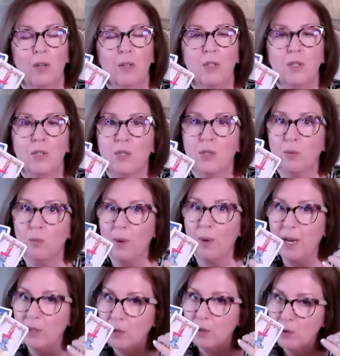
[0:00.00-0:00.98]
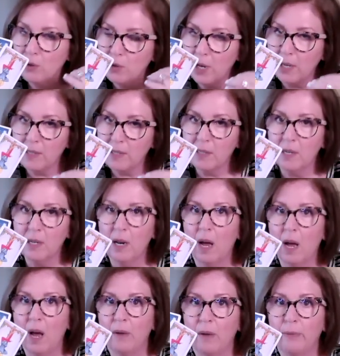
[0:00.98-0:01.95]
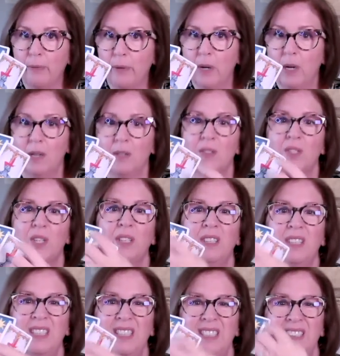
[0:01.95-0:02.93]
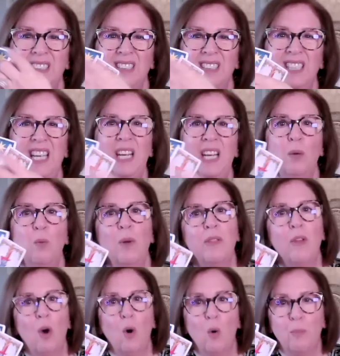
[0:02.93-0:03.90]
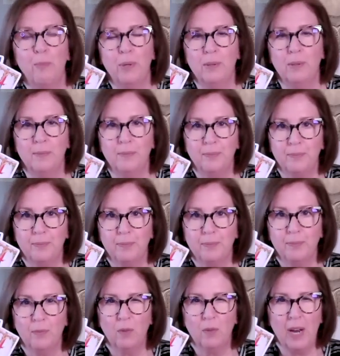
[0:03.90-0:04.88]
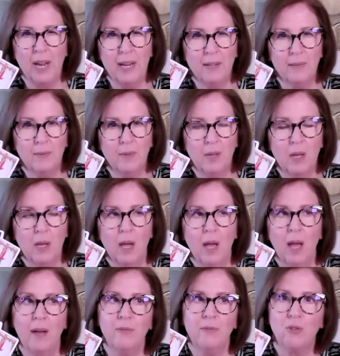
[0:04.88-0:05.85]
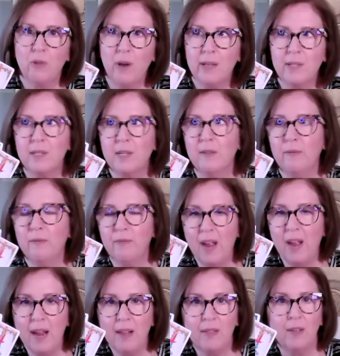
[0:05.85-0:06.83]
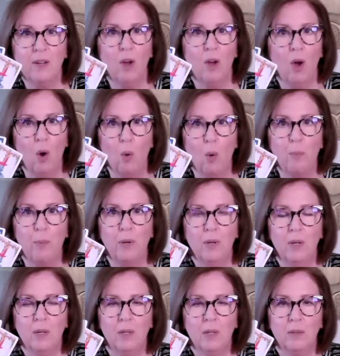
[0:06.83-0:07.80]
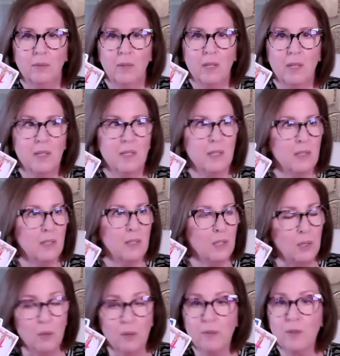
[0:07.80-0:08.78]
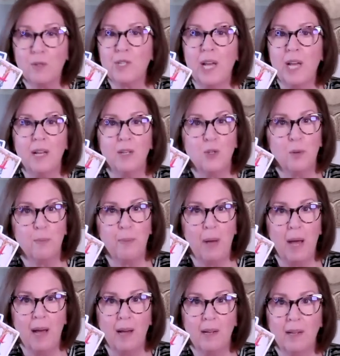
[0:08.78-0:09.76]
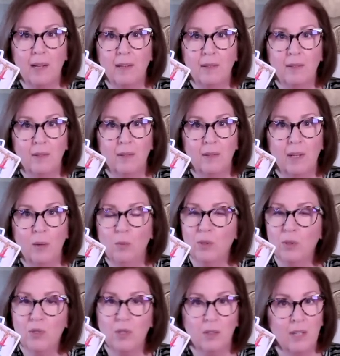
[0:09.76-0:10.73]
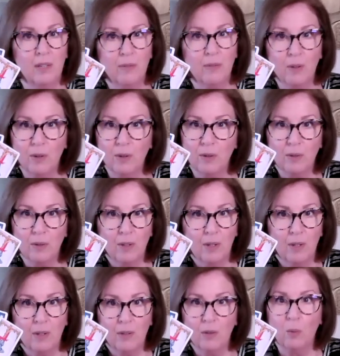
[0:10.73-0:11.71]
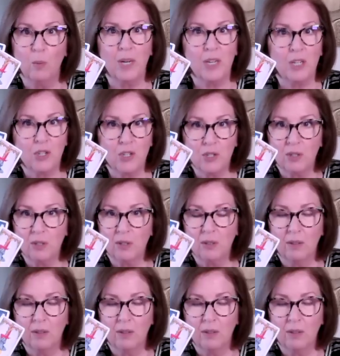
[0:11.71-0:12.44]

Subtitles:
just enough to lead with hope. Right? Have trust and faith and hope that the universe has your back and will deliver the wish.